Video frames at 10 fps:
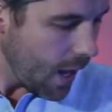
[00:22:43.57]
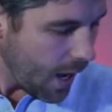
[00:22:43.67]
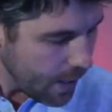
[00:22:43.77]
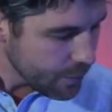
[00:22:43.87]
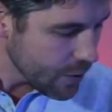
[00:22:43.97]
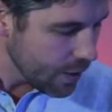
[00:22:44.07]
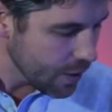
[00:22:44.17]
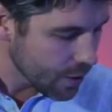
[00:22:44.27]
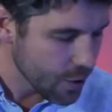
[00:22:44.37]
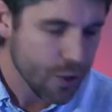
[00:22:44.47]

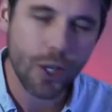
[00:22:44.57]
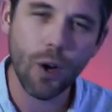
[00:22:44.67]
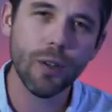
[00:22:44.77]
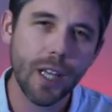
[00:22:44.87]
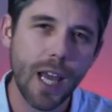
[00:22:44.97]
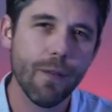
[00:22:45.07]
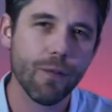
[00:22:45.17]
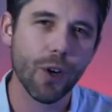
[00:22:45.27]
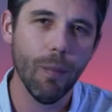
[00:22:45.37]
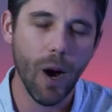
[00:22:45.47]
After consoling the
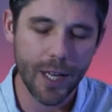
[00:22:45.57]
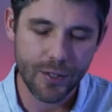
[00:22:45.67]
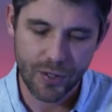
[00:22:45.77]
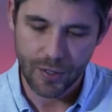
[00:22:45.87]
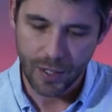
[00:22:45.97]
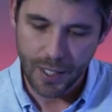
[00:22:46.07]
Ephraimites,